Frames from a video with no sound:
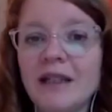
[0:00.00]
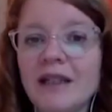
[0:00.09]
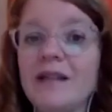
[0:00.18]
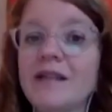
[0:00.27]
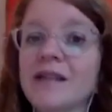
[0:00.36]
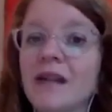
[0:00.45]

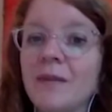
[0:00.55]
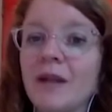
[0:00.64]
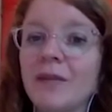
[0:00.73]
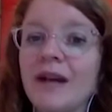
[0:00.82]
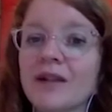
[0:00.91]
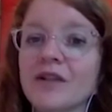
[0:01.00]
is
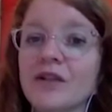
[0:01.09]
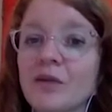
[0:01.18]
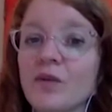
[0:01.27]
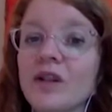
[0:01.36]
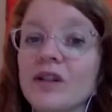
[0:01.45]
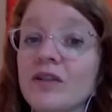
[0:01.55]
coming back to
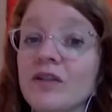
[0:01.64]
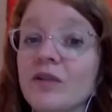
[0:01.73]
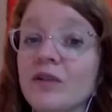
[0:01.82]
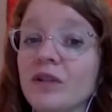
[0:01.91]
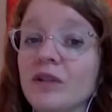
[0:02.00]
what do you do when